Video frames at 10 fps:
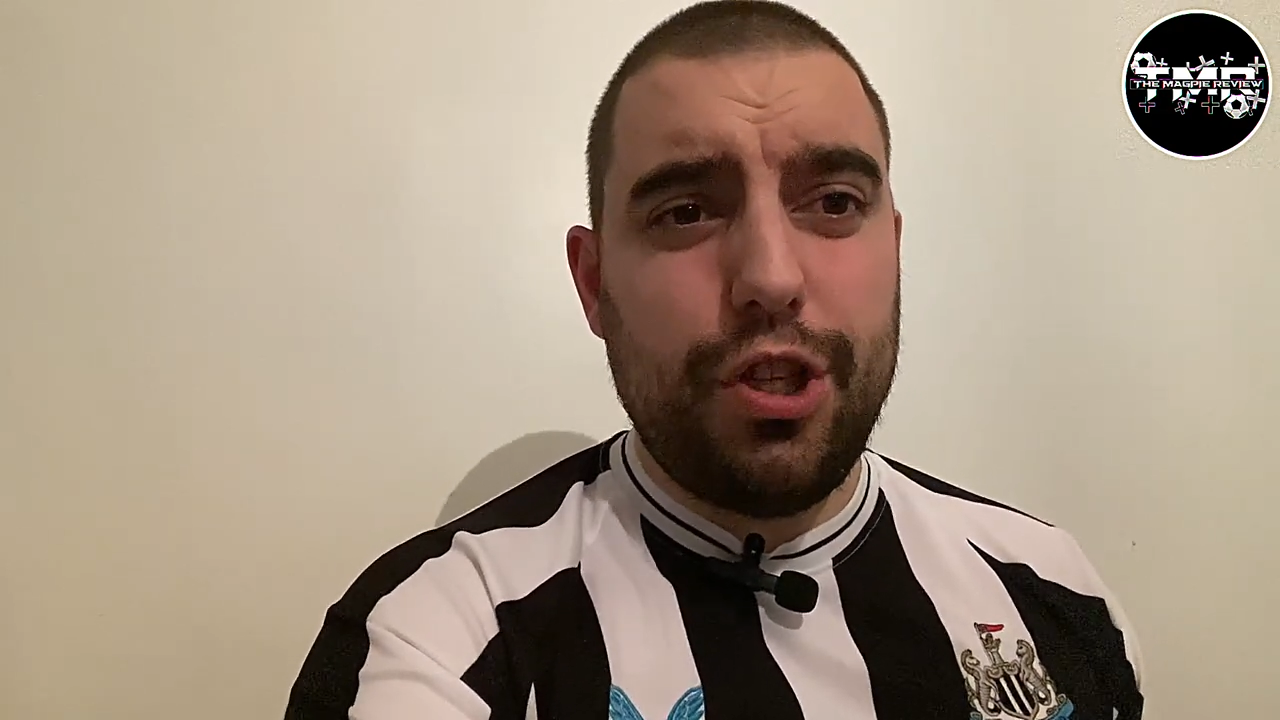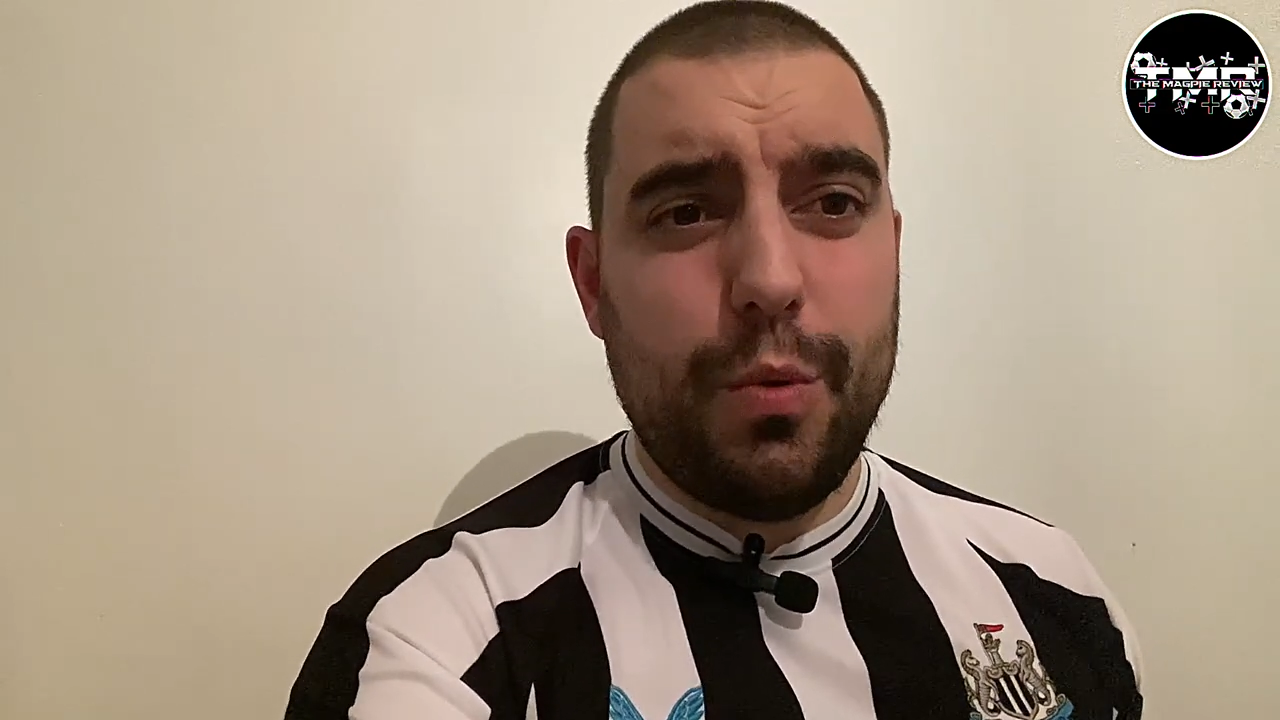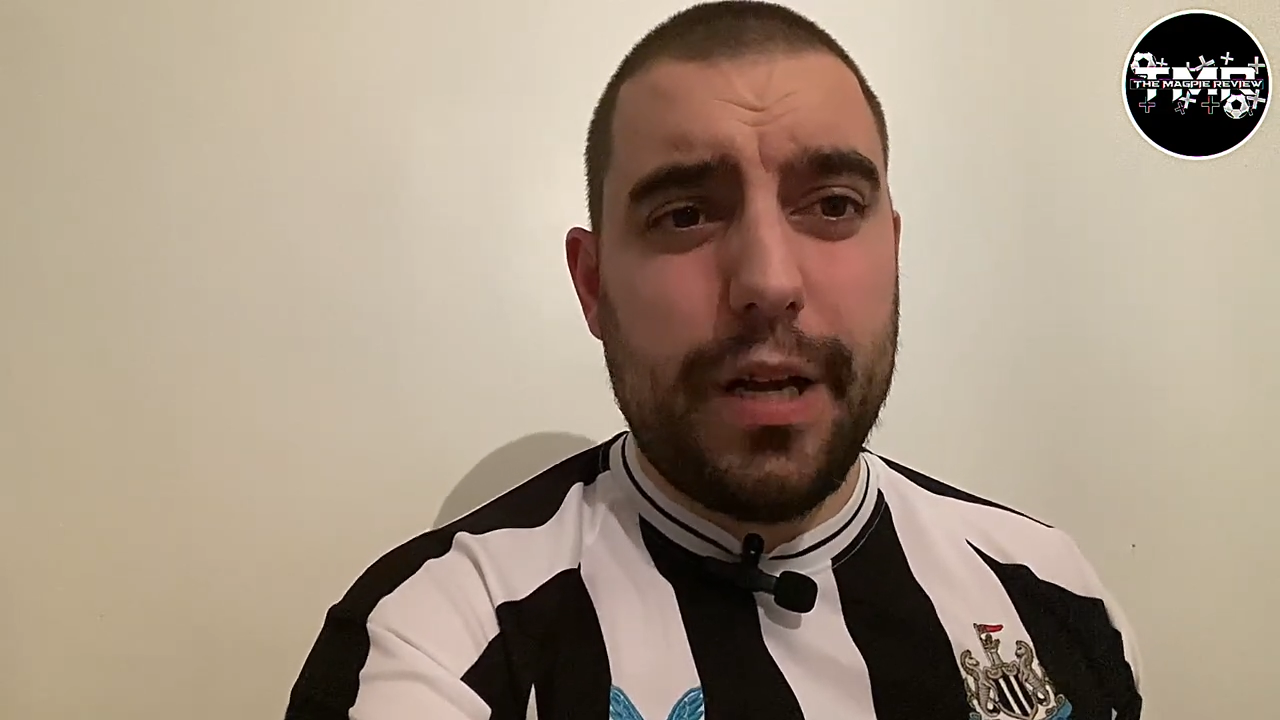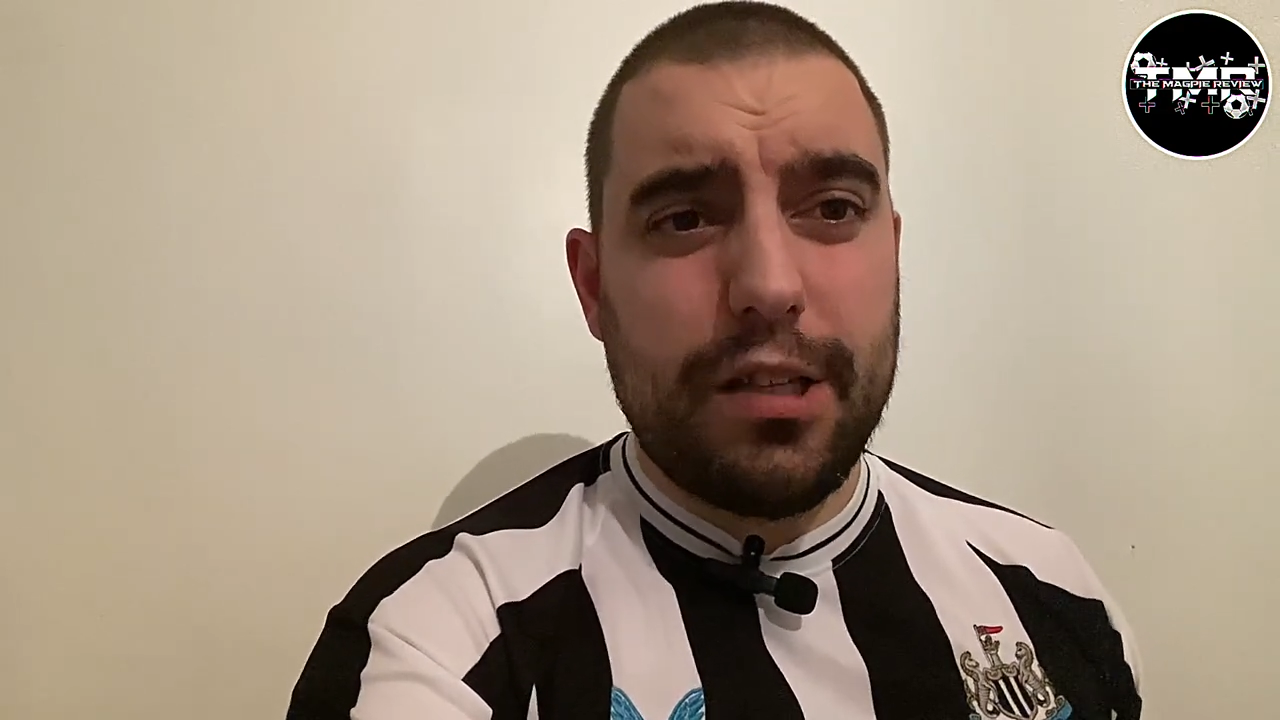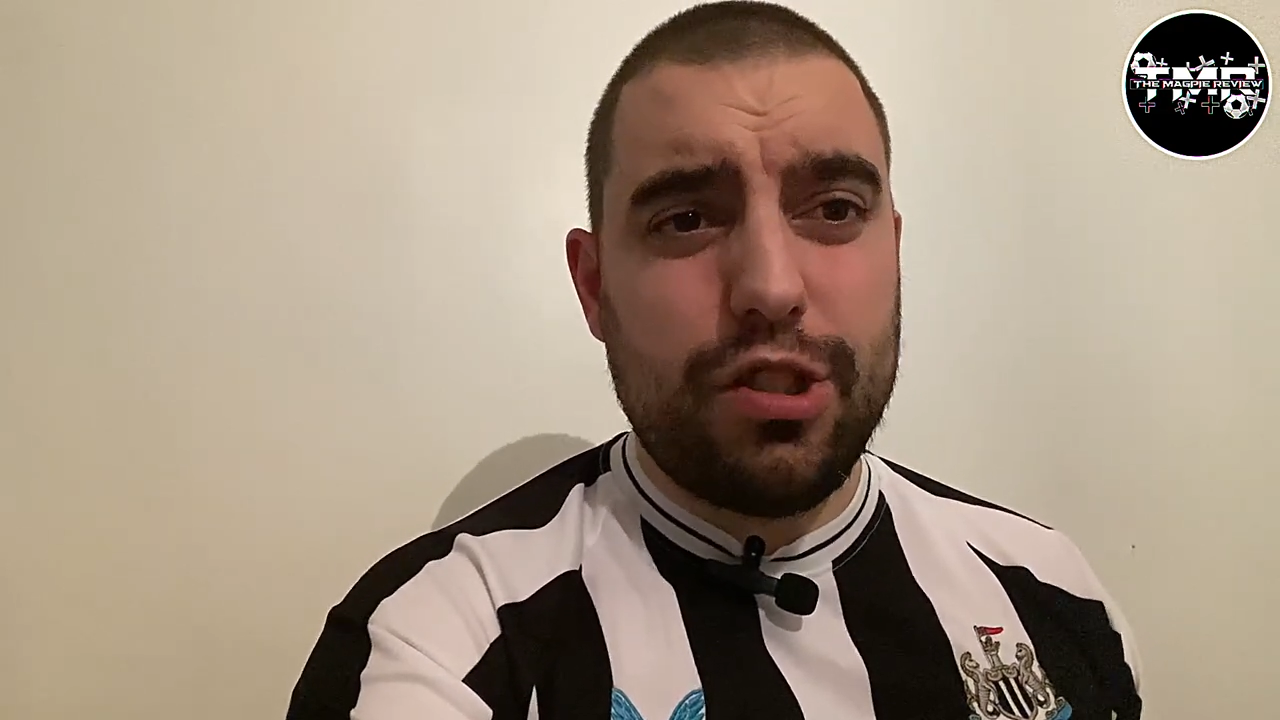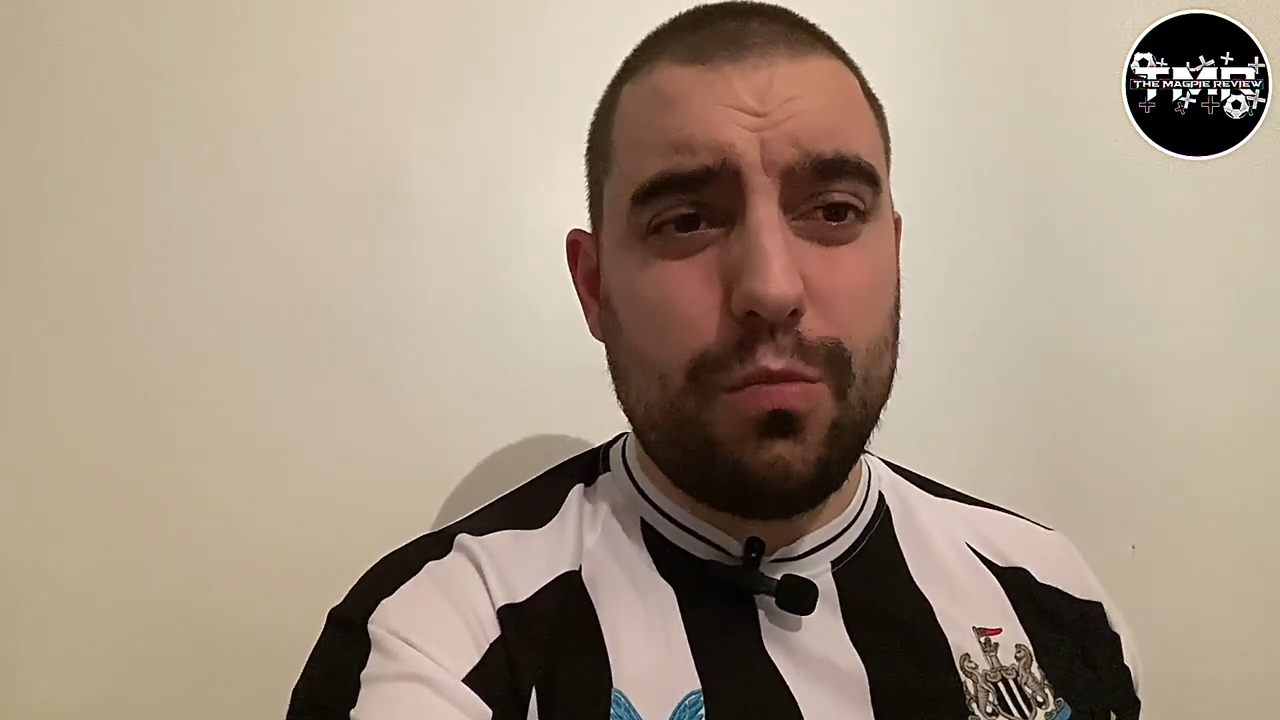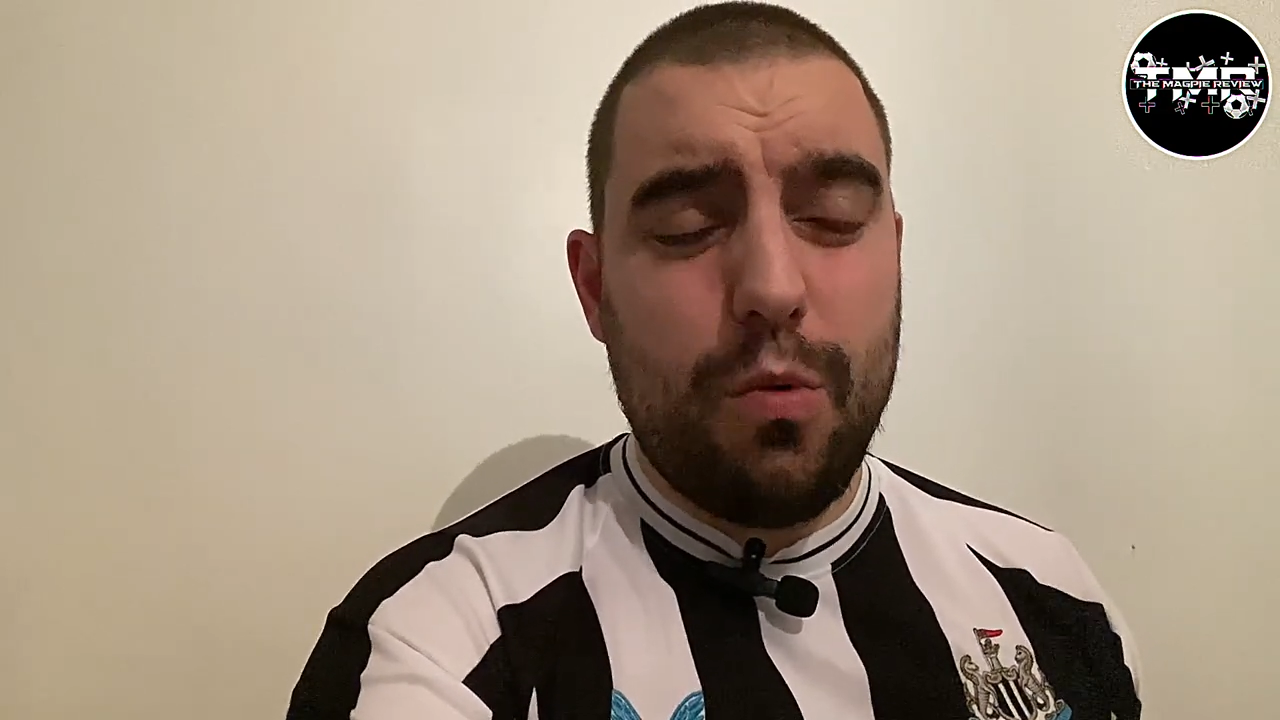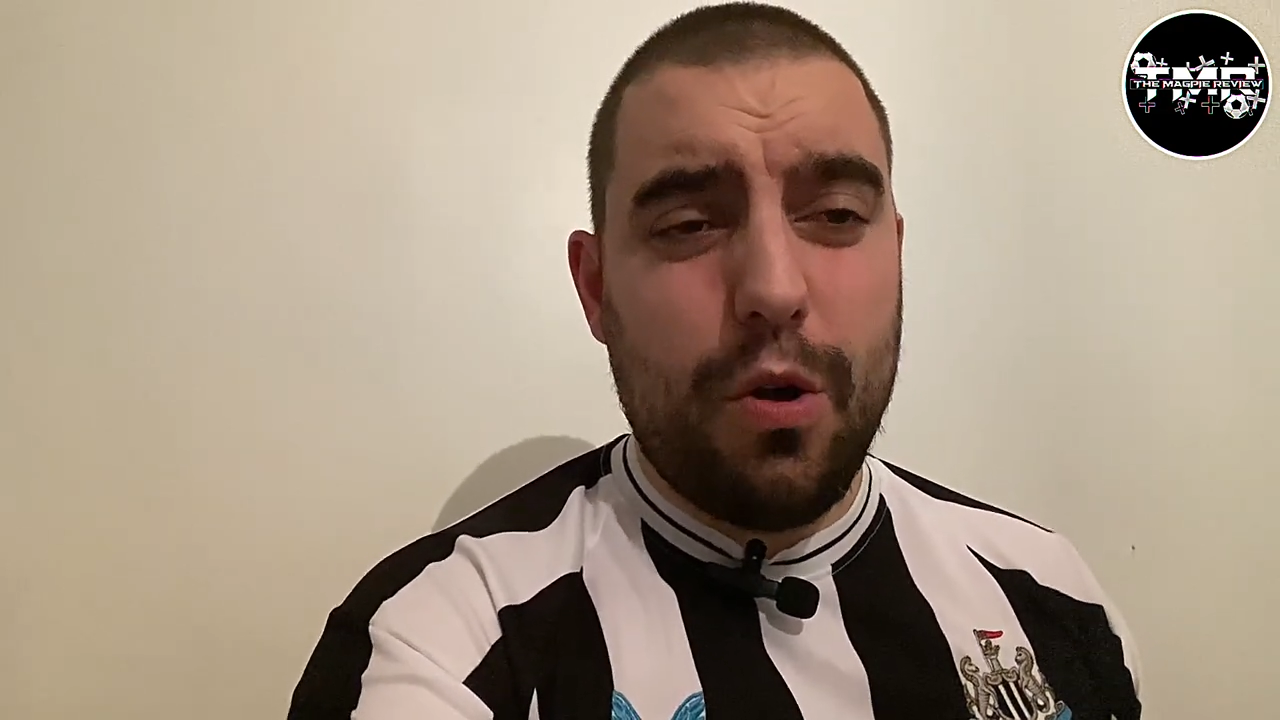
Newcastle